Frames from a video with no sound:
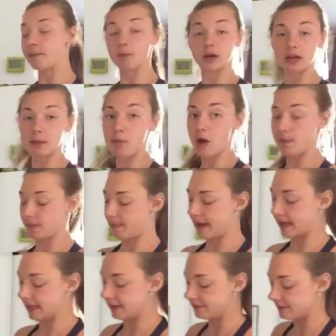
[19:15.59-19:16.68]
end, we're going to pop a
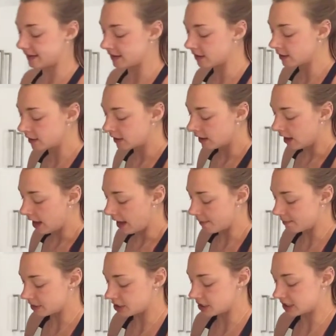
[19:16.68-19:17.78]
bay leaf in,
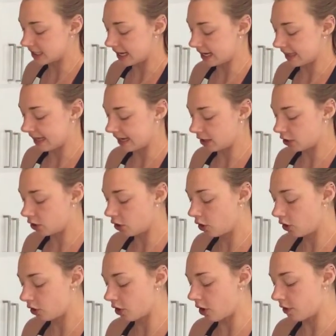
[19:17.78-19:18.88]
but just to kind of let it
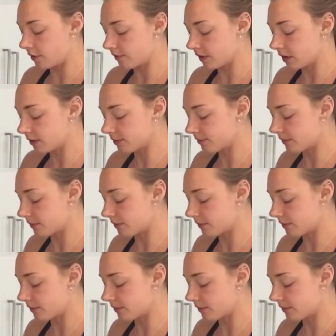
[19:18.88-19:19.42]
cook over.